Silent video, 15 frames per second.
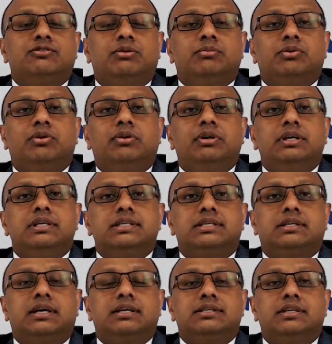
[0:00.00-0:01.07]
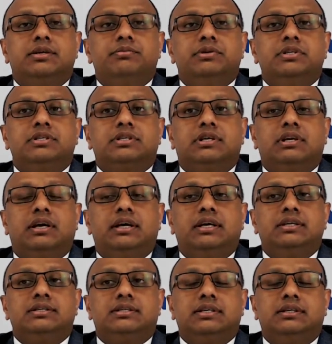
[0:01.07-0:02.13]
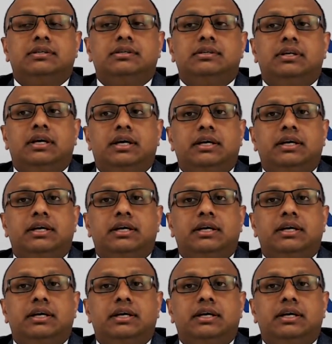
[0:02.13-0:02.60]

from colleagues, customers, clients, and